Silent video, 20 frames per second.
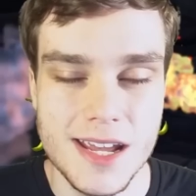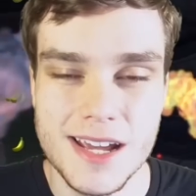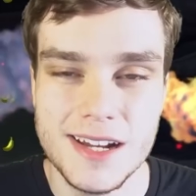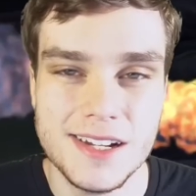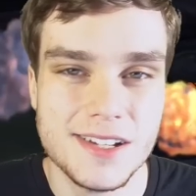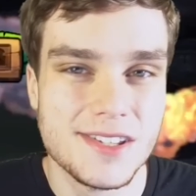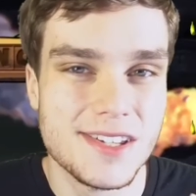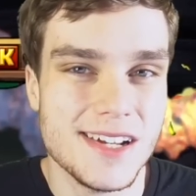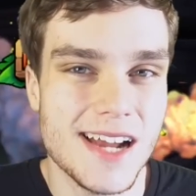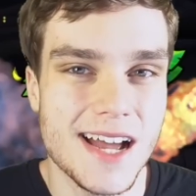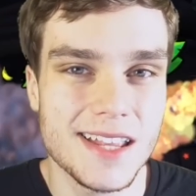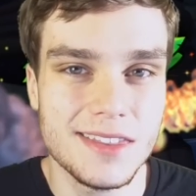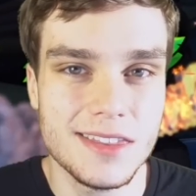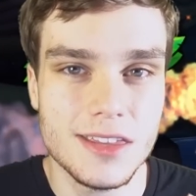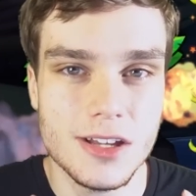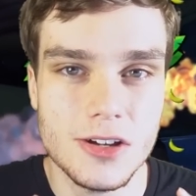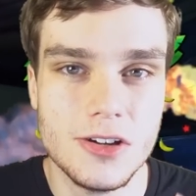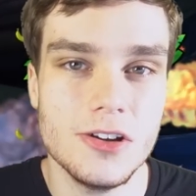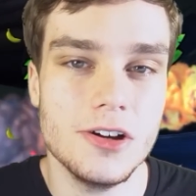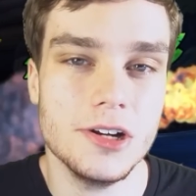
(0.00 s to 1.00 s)
And it's
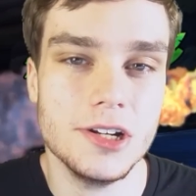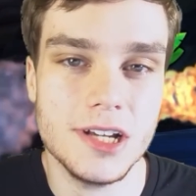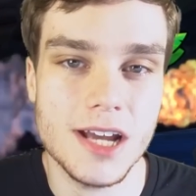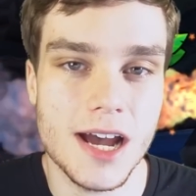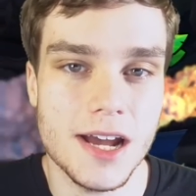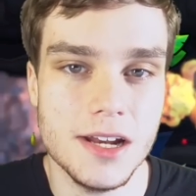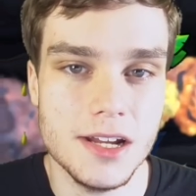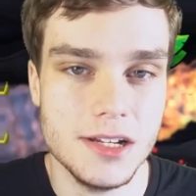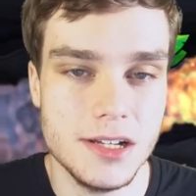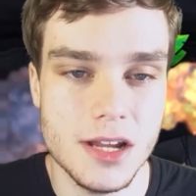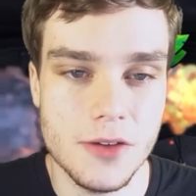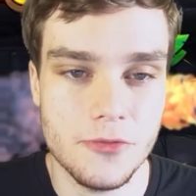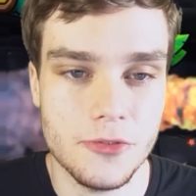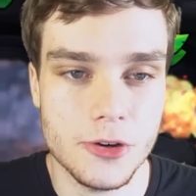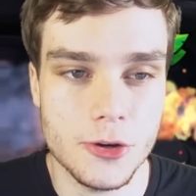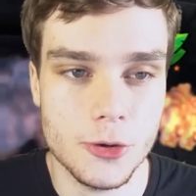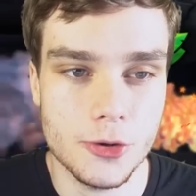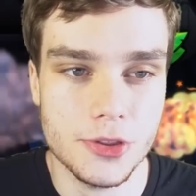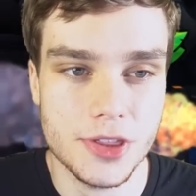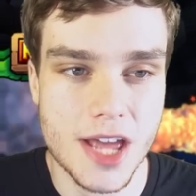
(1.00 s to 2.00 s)
not the good kind of
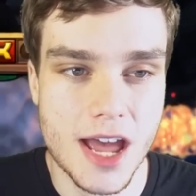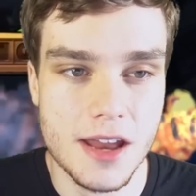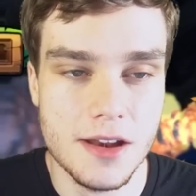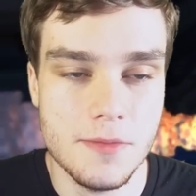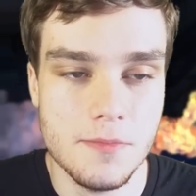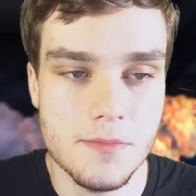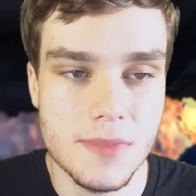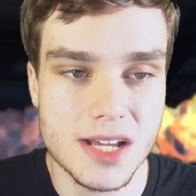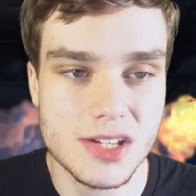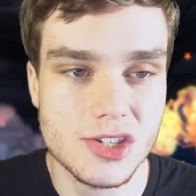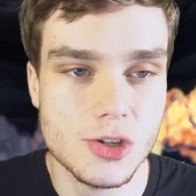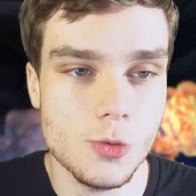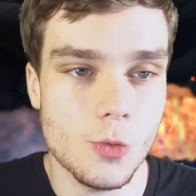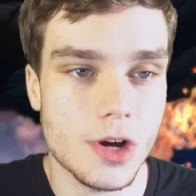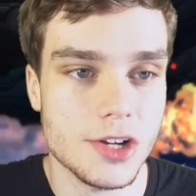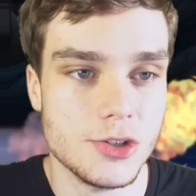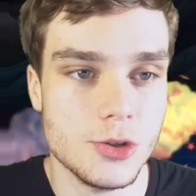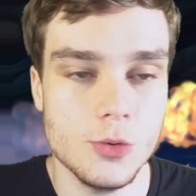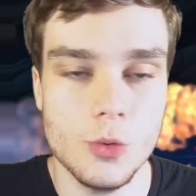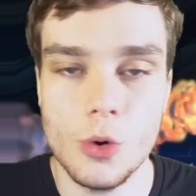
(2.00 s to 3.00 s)
difficult that makes you
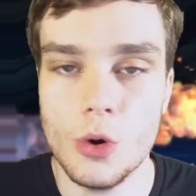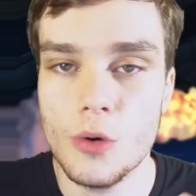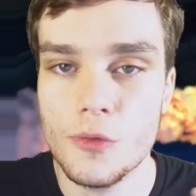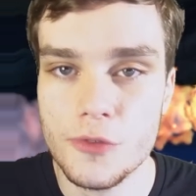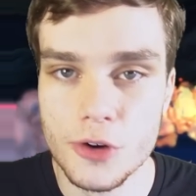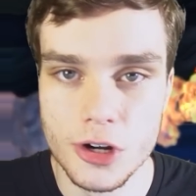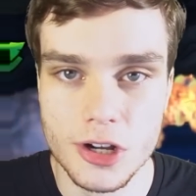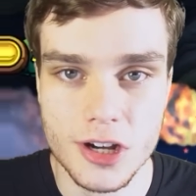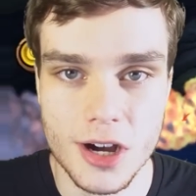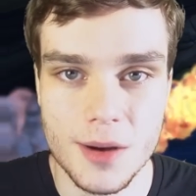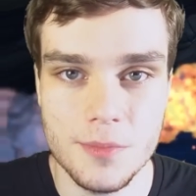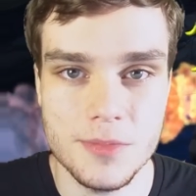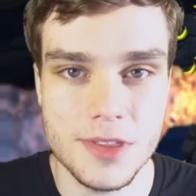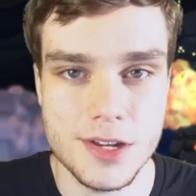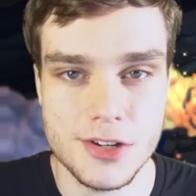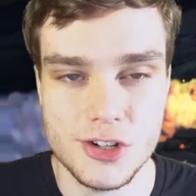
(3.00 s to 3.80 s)
want to overcome the